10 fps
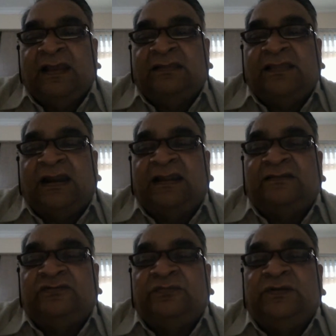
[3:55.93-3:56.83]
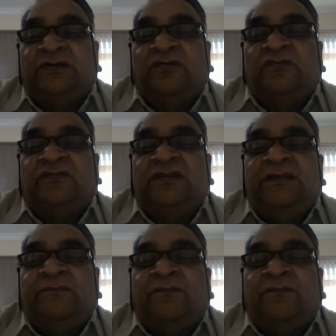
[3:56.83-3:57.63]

and that has to be closely